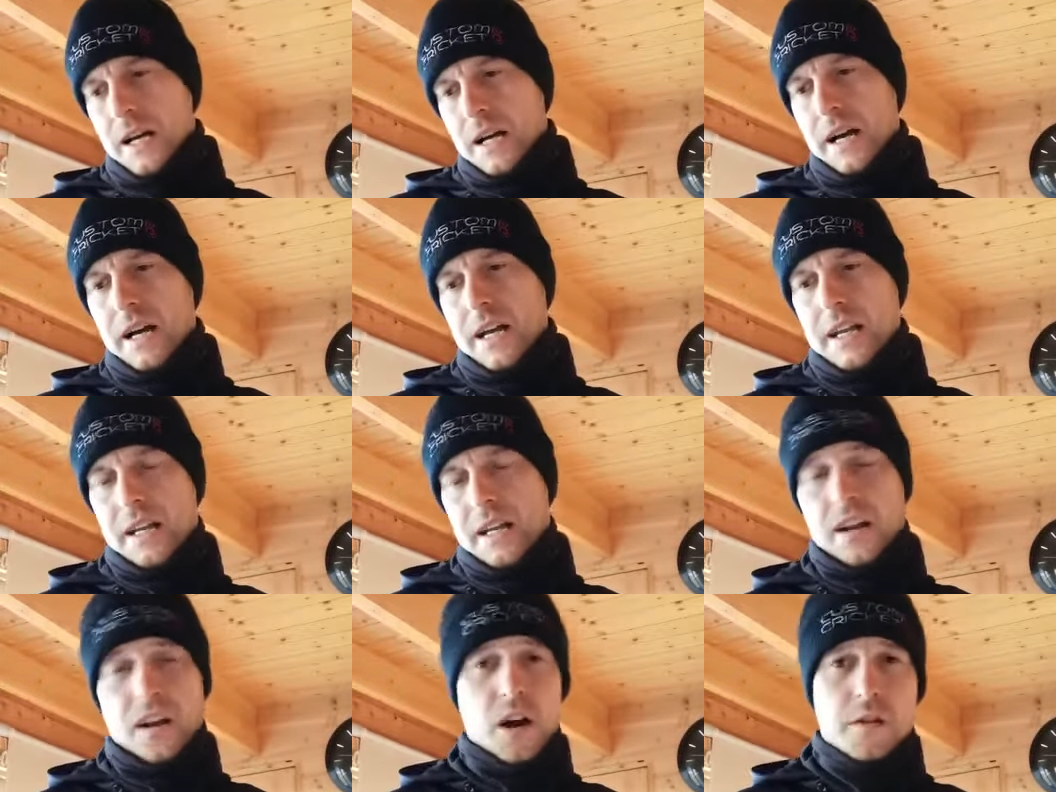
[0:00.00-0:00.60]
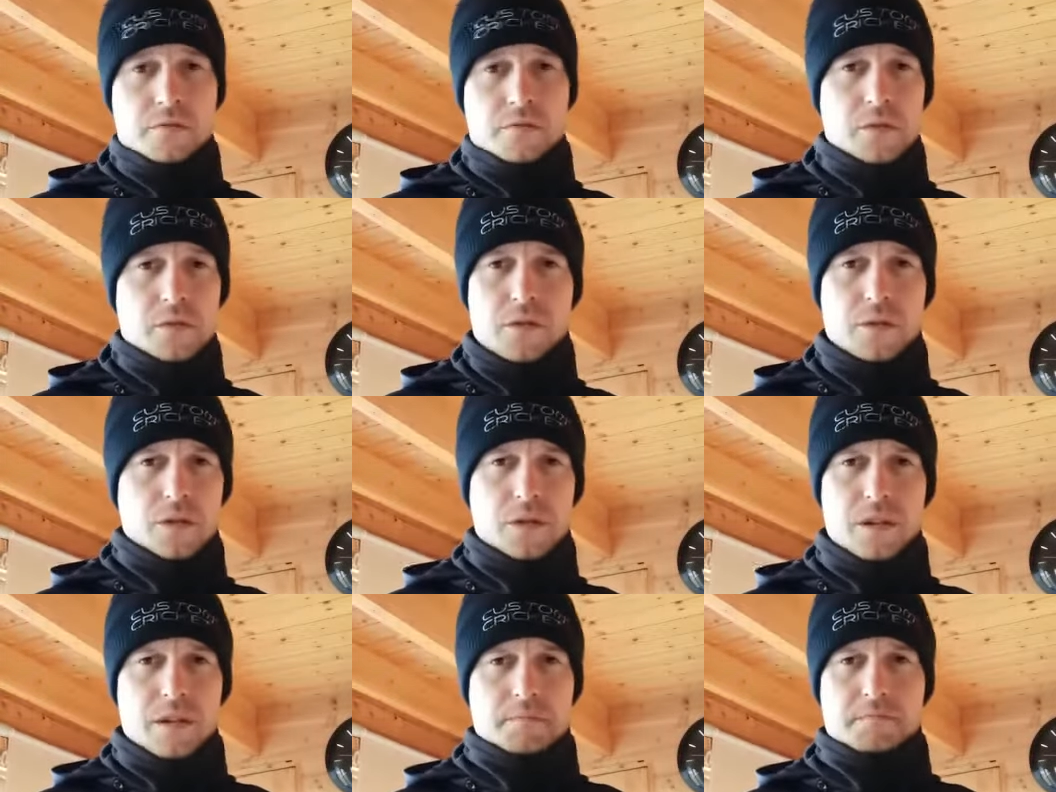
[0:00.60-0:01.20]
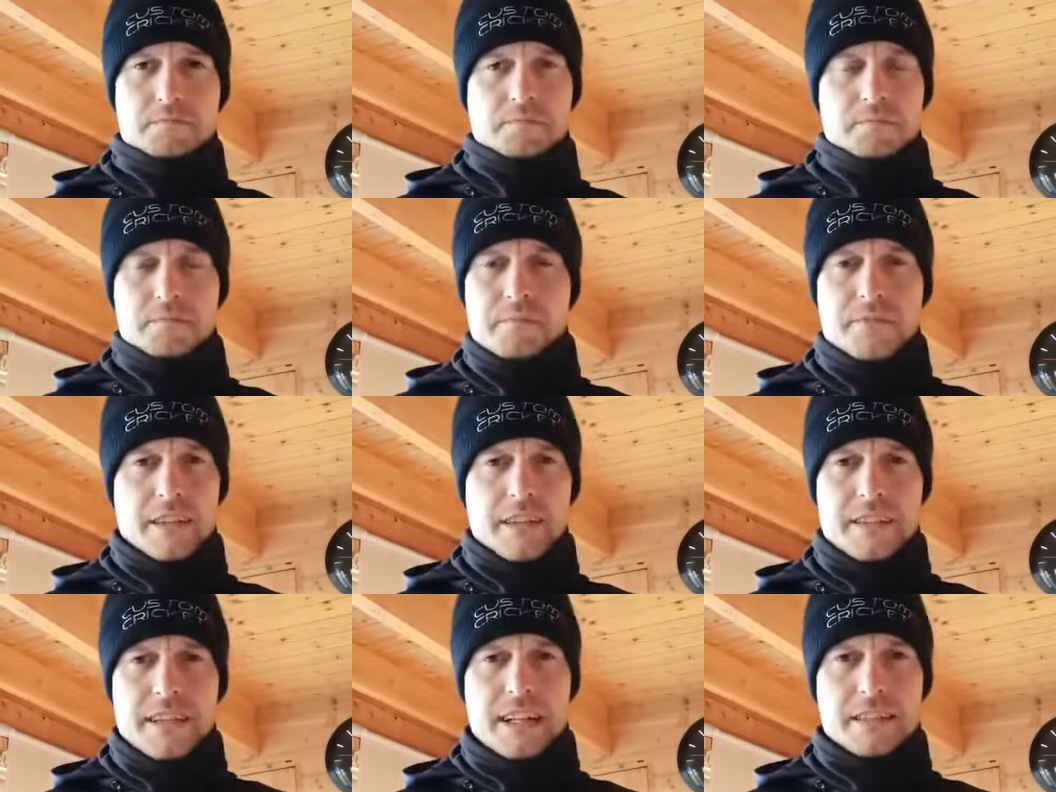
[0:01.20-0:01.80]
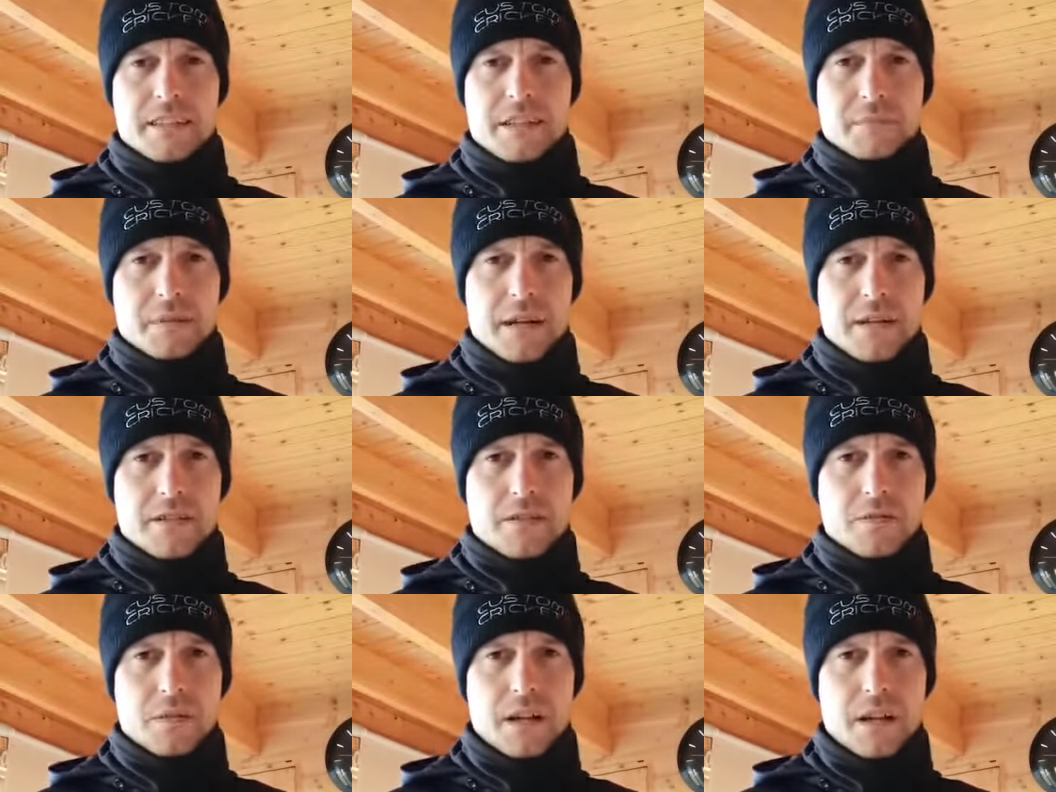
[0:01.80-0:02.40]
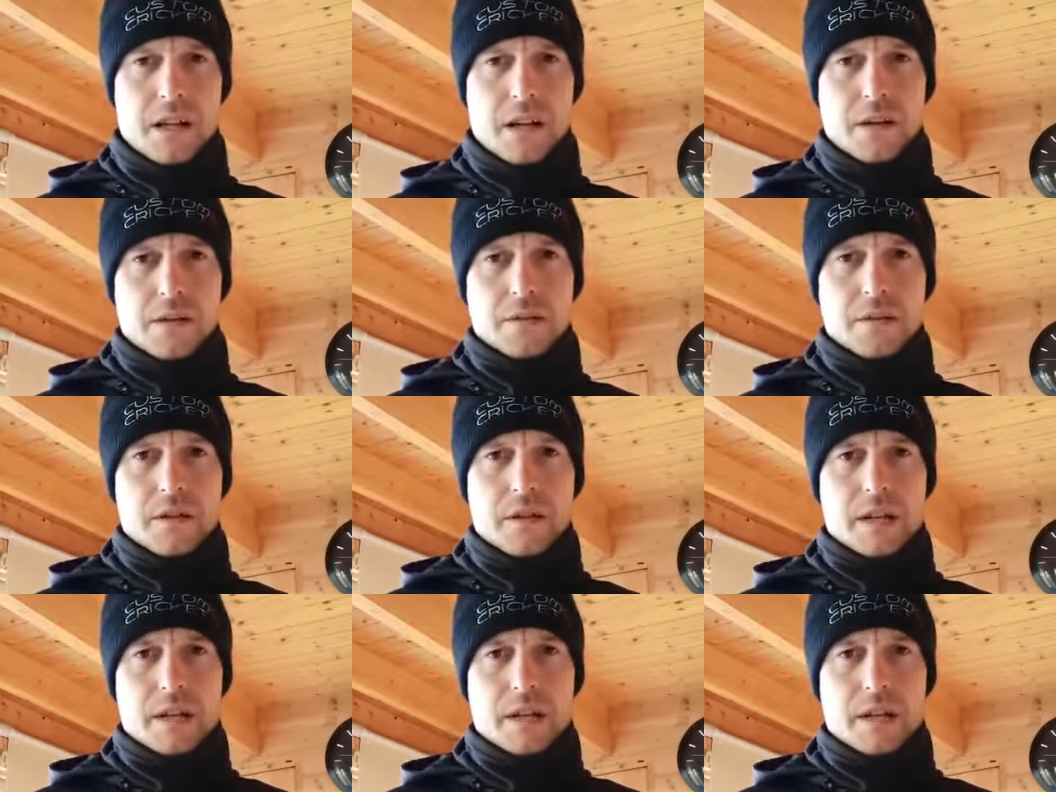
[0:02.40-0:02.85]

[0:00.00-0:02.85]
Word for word: and, and overall a fantastic piece of willow